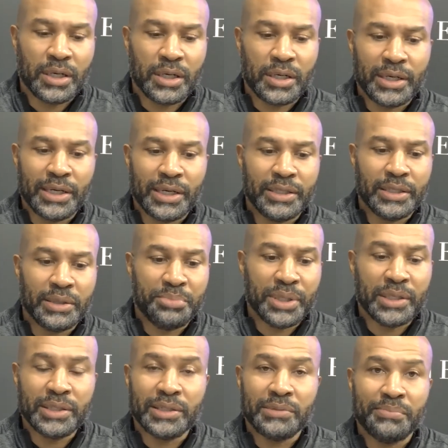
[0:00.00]
and the
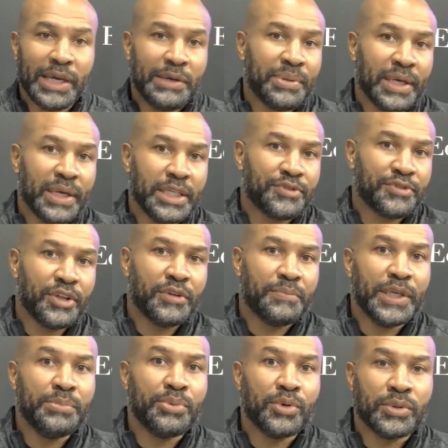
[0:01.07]
ability to make plays for other
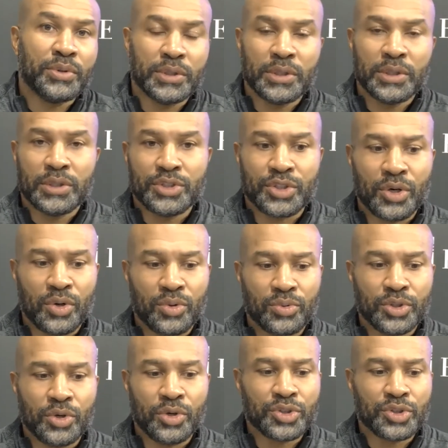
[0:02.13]
people. So
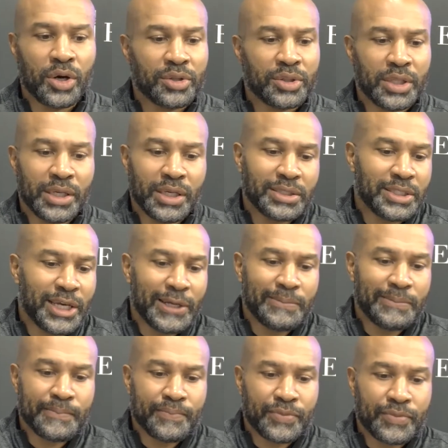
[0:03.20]
those are all things that,
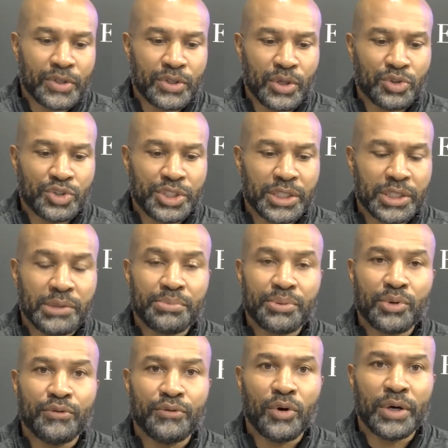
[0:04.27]
you know, she can
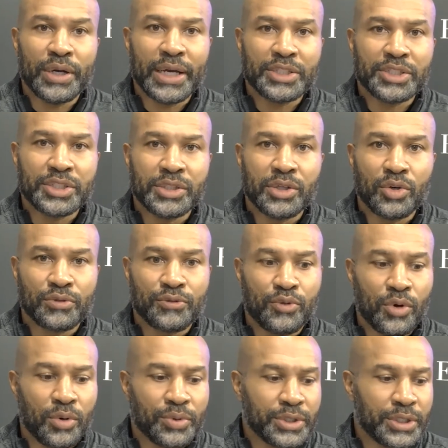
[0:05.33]
improve on as she goes
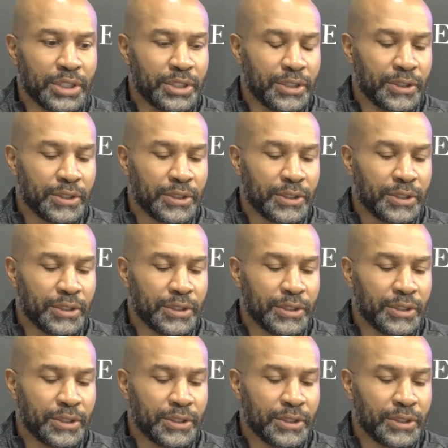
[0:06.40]
forward. And,